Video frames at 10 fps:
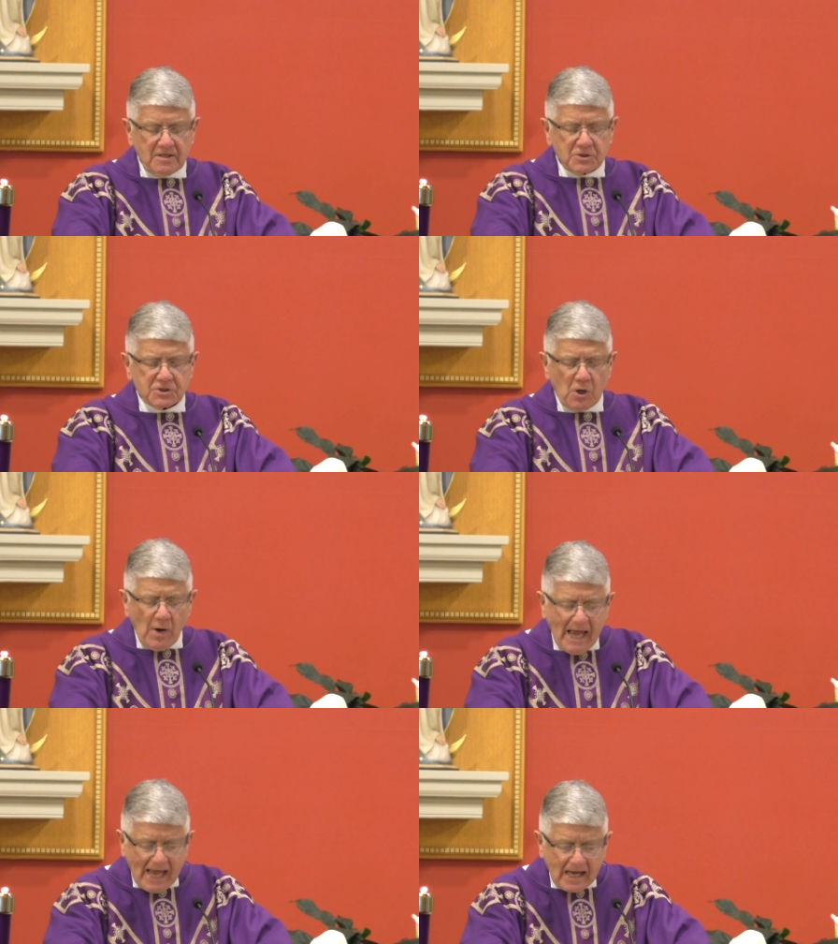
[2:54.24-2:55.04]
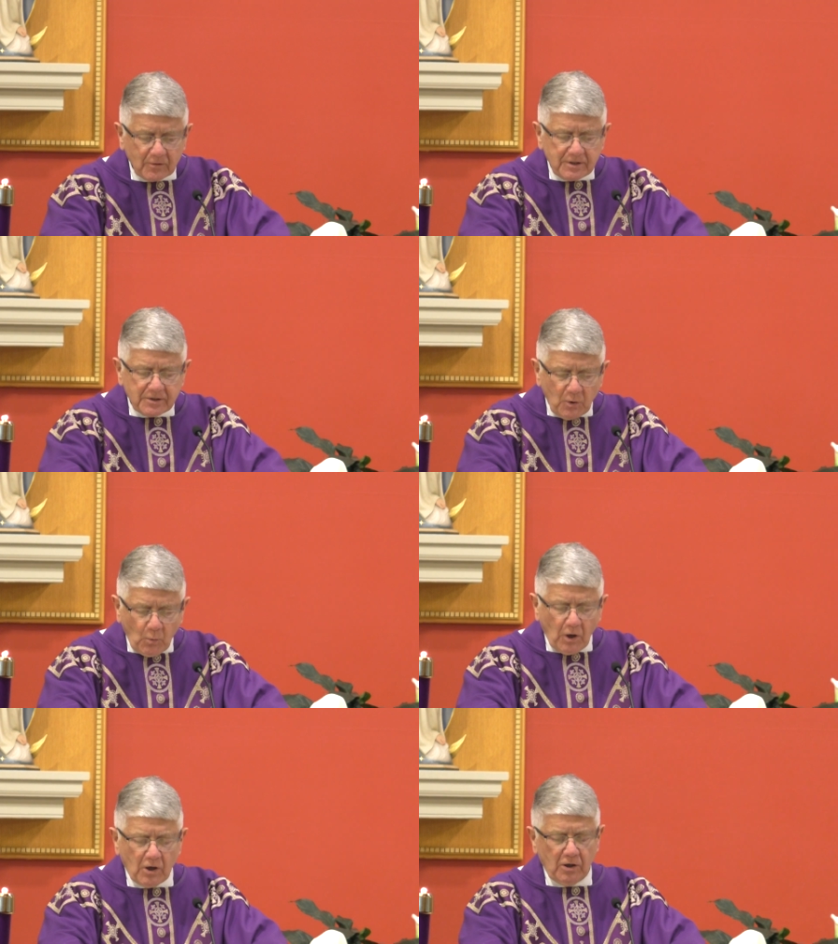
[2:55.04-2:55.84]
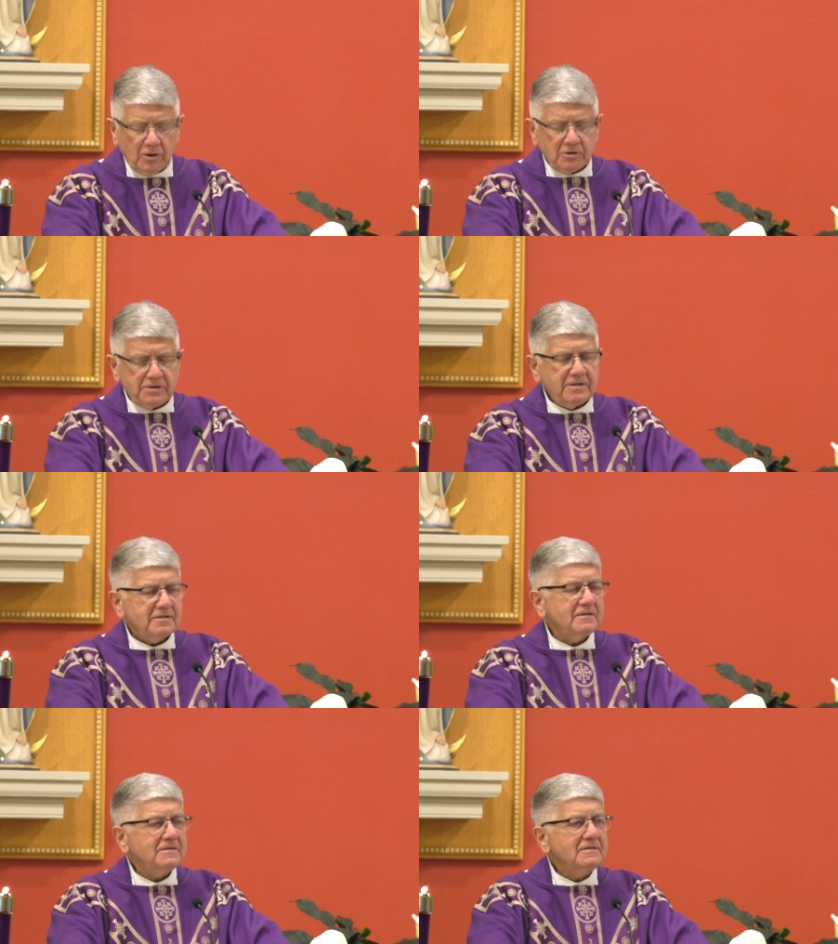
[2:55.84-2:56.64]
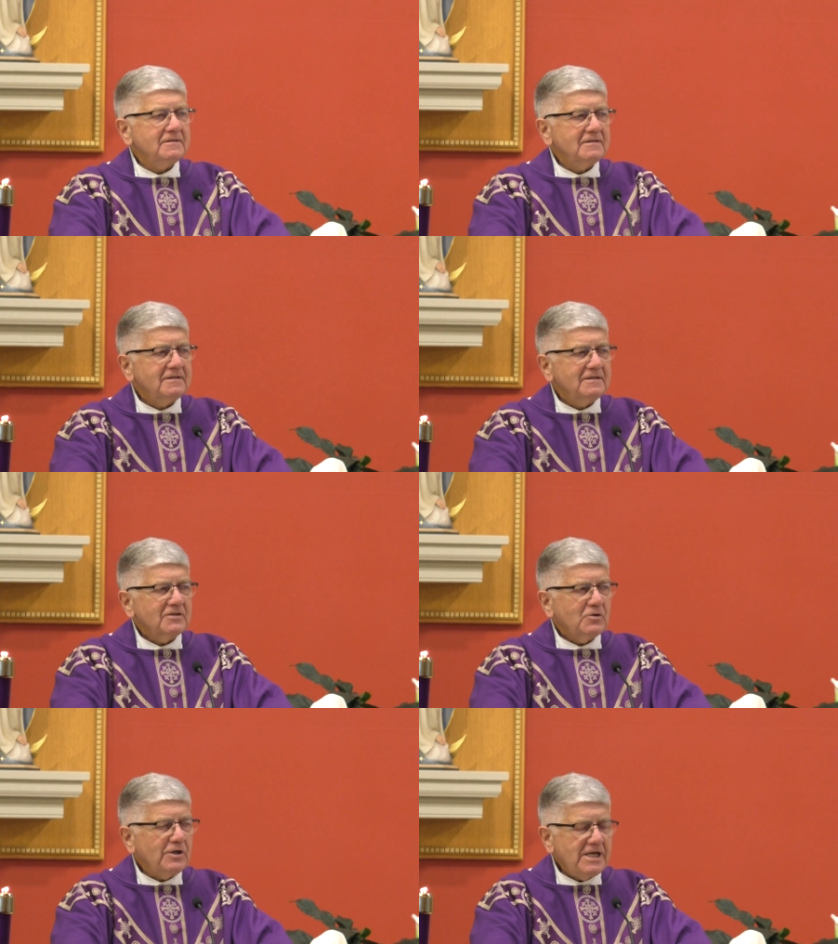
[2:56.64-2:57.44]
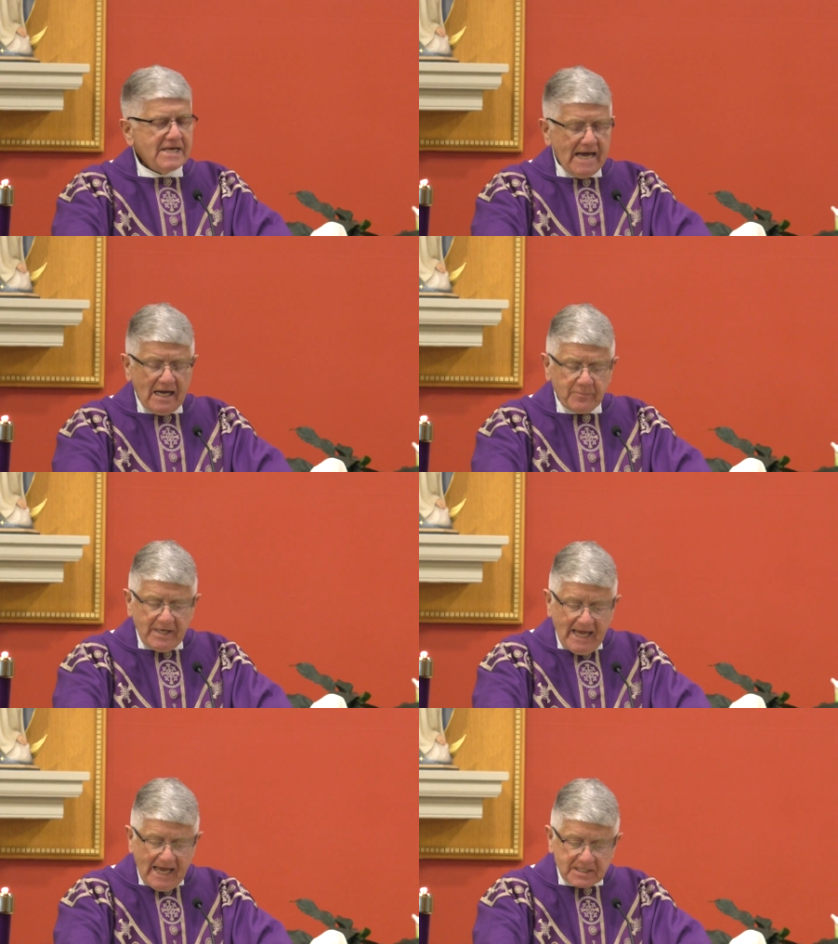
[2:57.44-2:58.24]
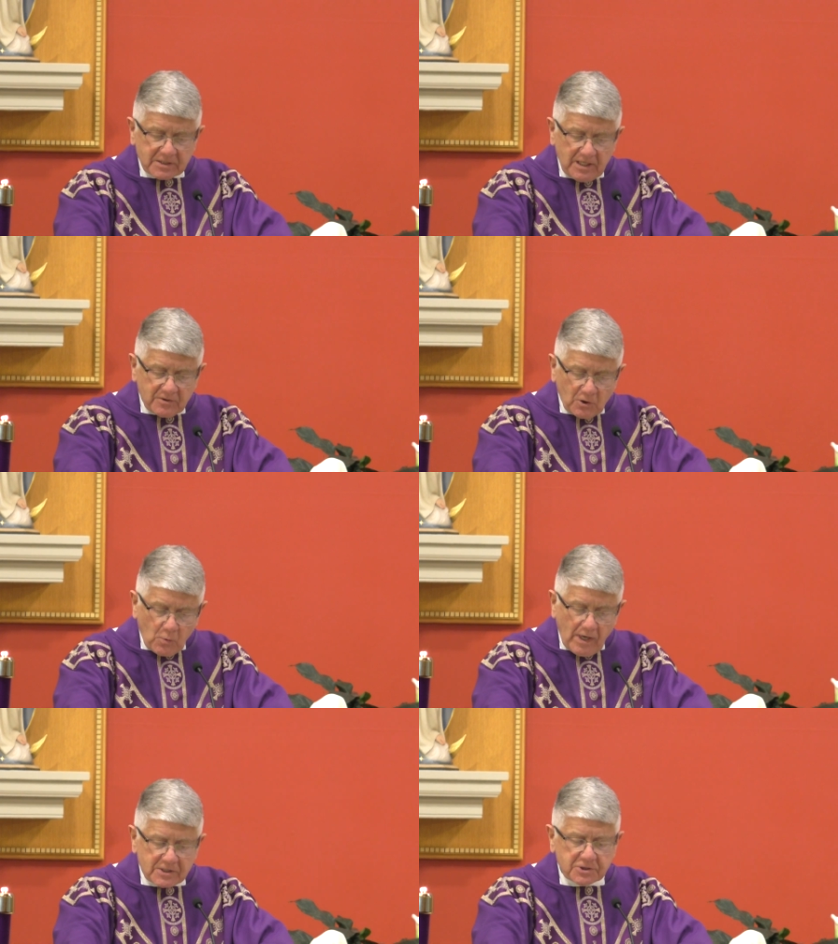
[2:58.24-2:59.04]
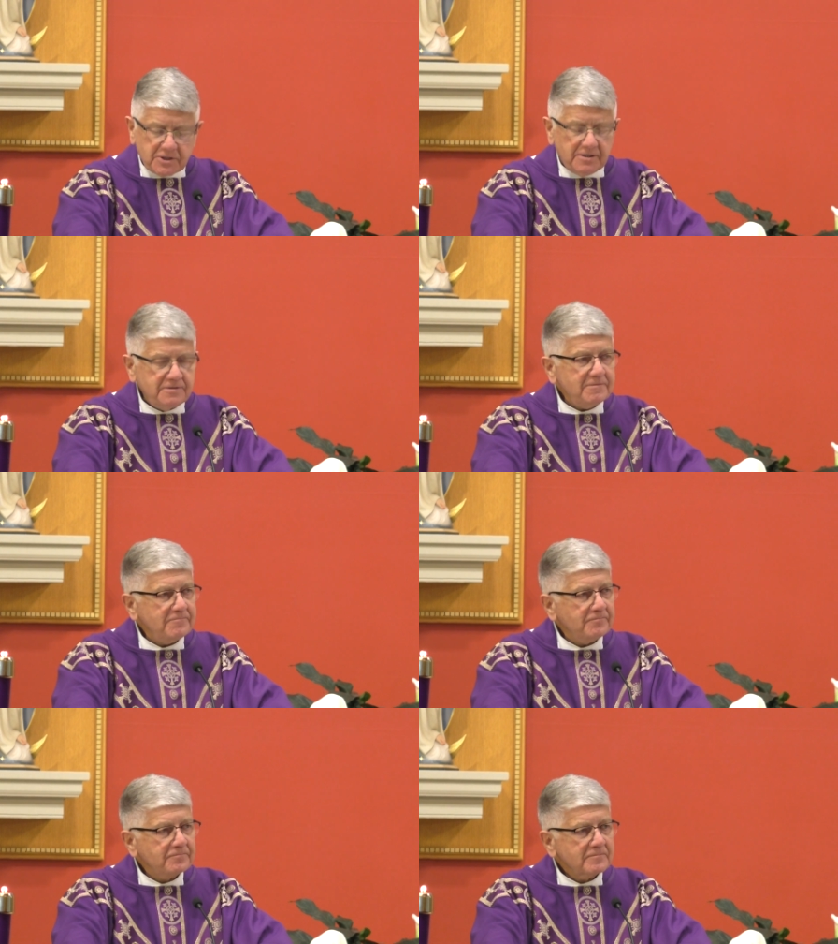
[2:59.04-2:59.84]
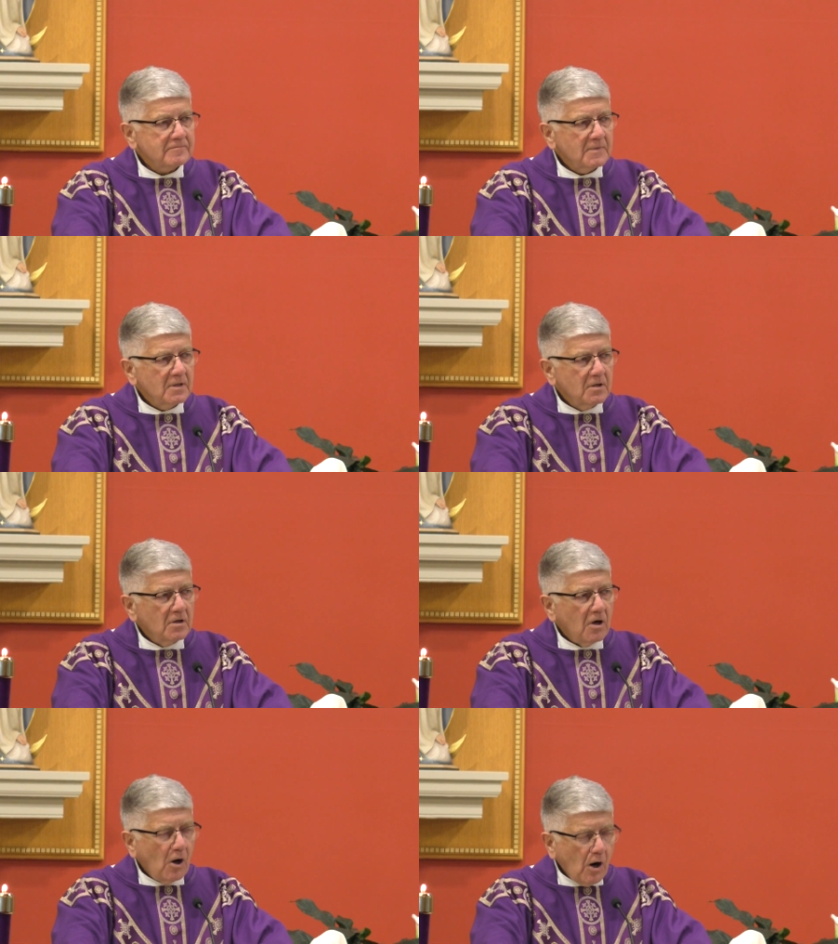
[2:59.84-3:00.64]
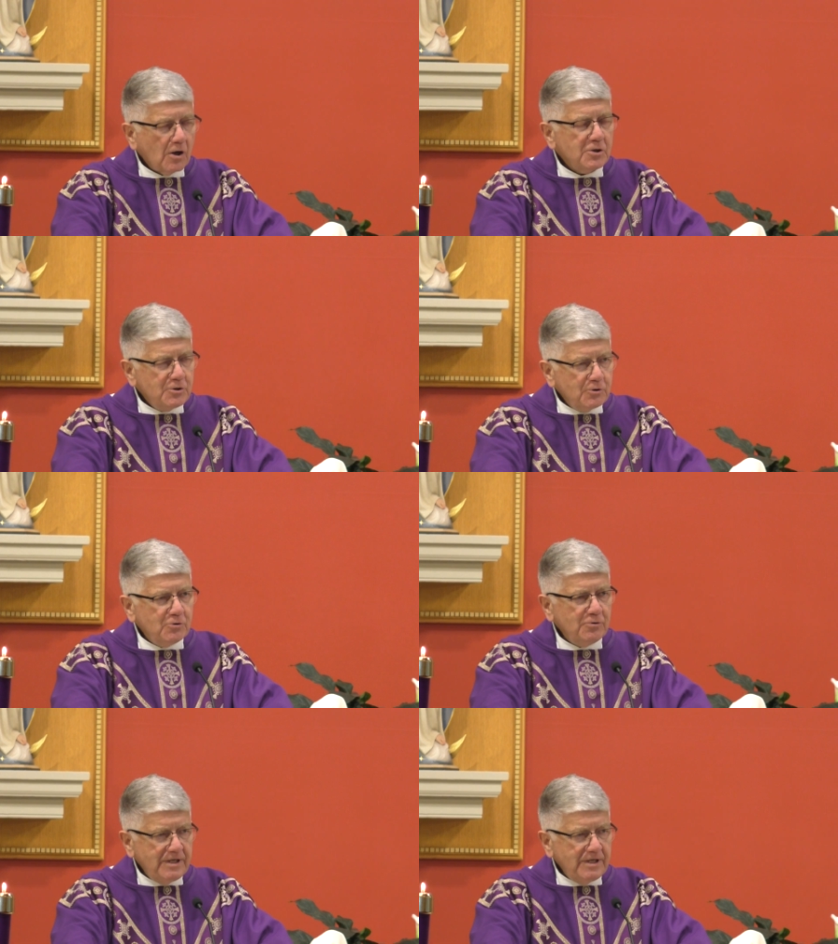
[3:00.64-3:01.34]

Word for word: So, how in the world could he now be asking the question, Are you